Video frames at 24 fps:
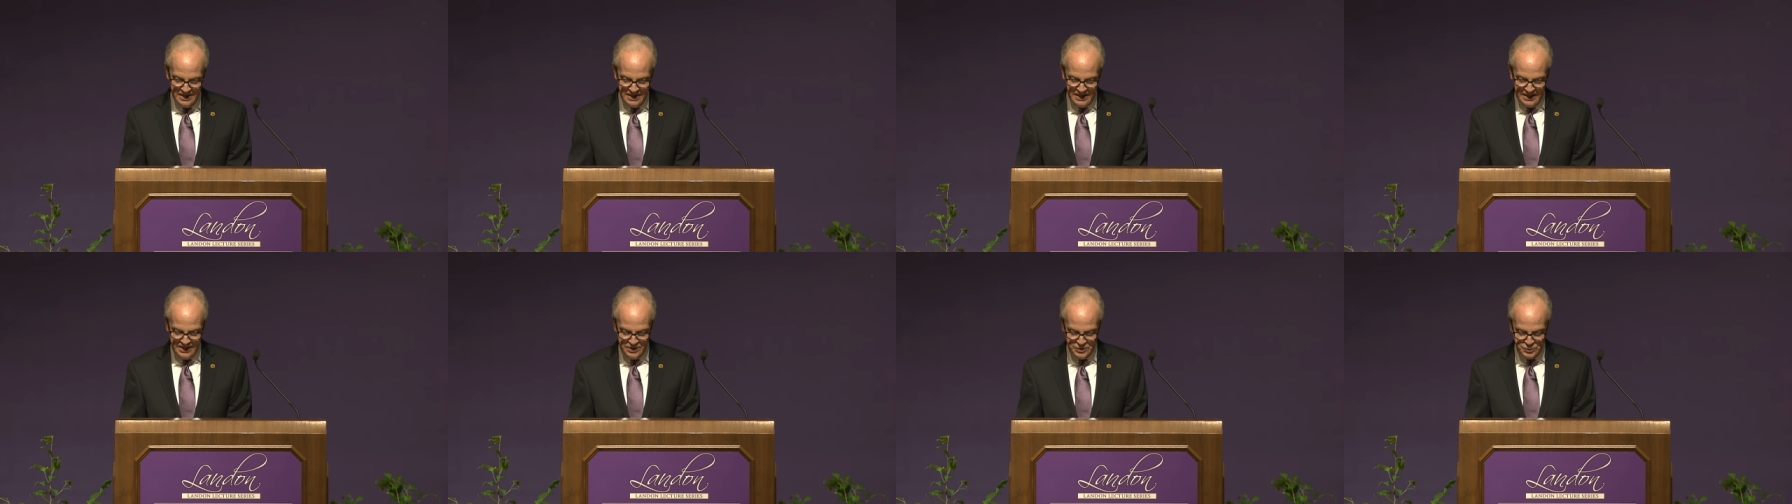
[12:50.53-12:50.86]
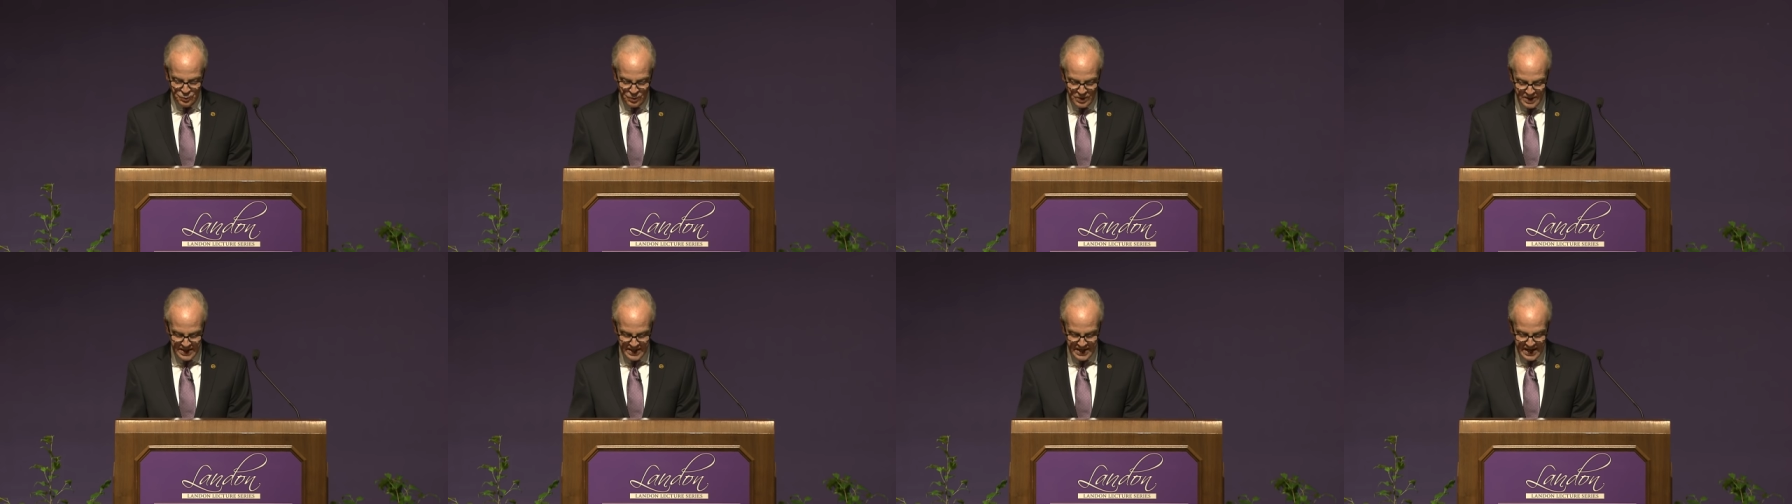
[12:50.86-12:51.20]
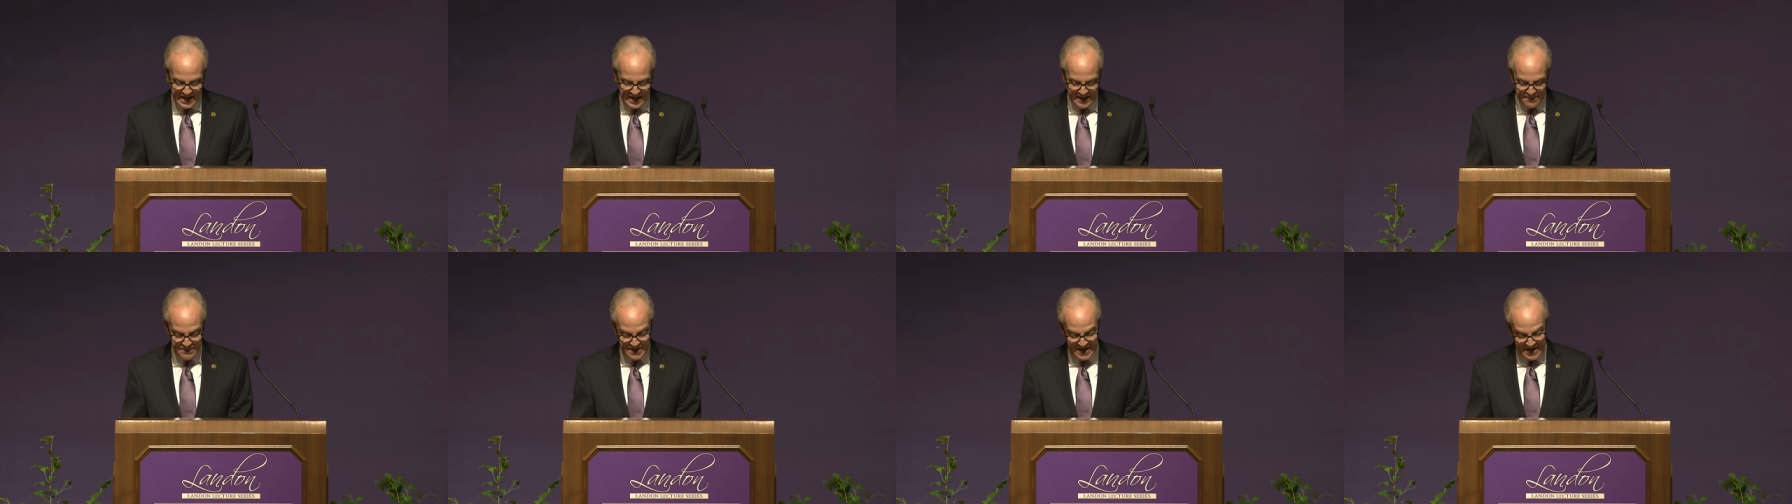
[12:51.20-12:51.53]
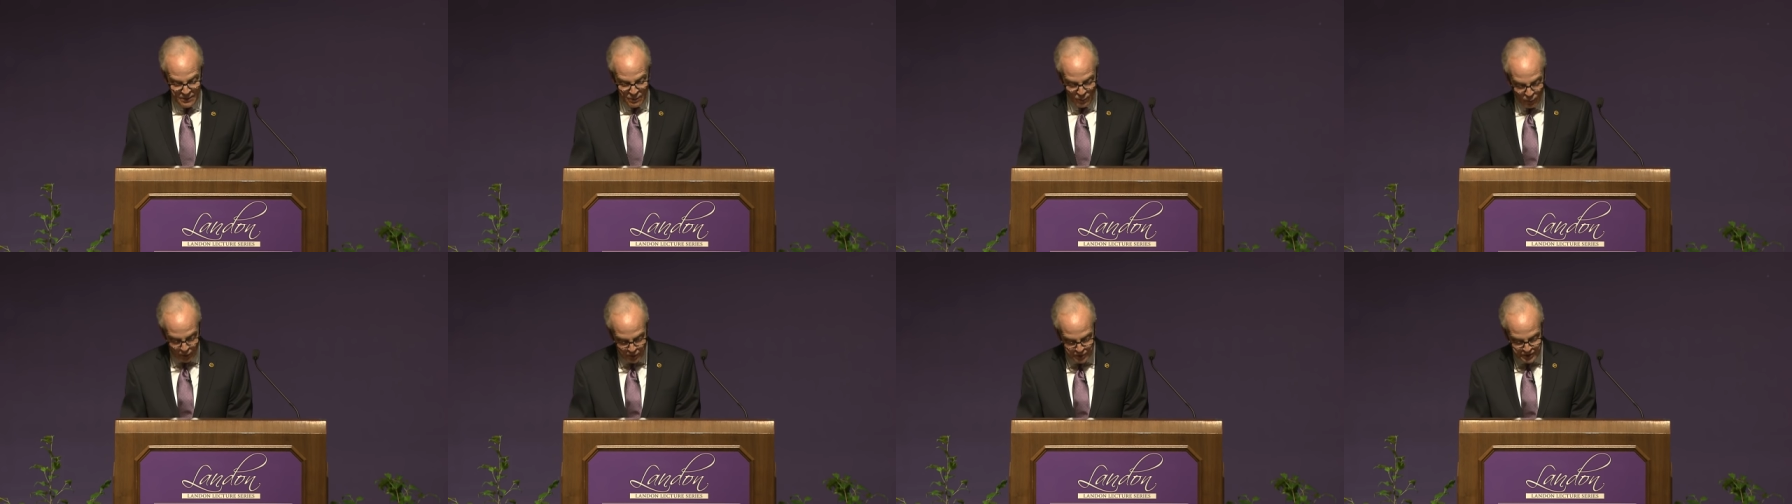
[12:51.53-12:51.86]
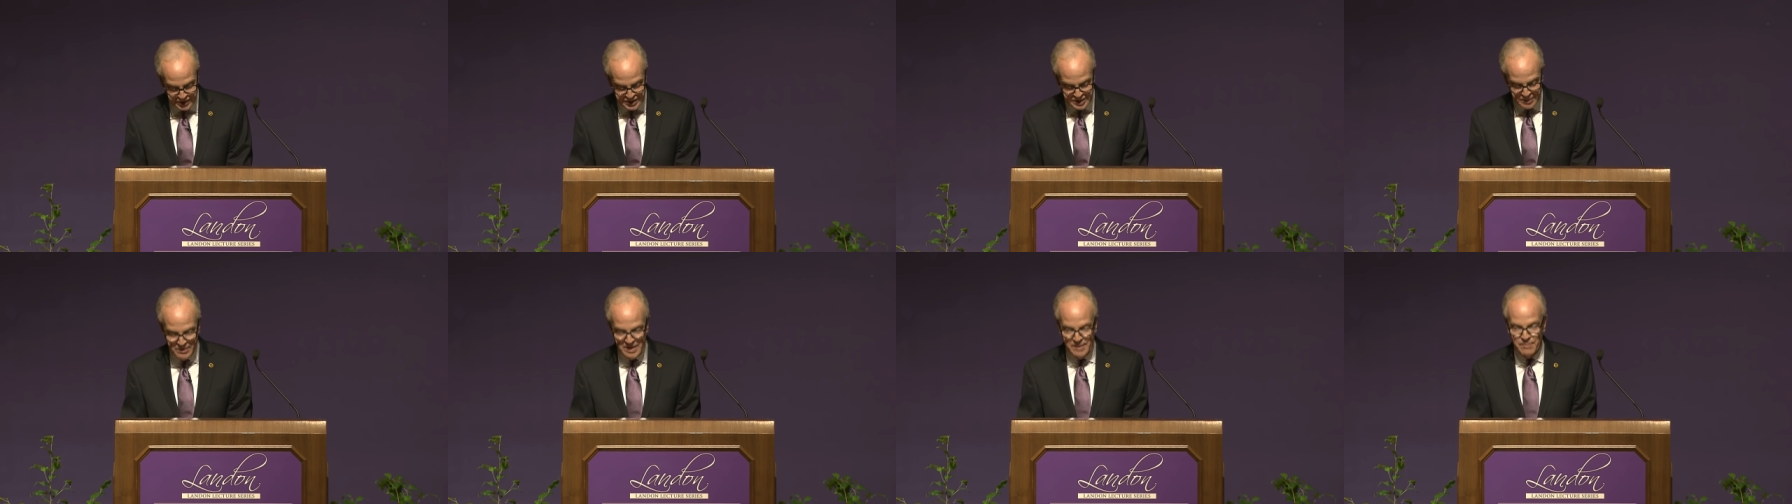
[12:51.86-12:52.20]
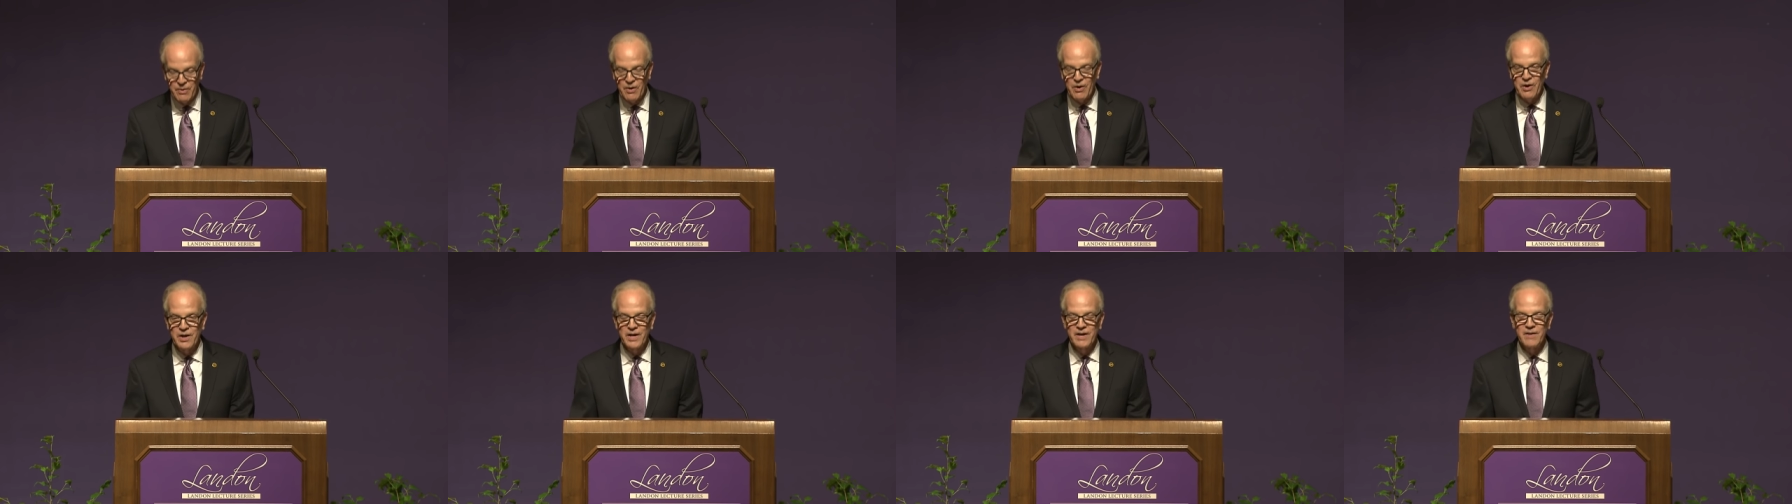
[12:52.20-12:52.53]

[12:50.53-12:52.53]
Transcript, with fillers: is one I'm not worthy to be part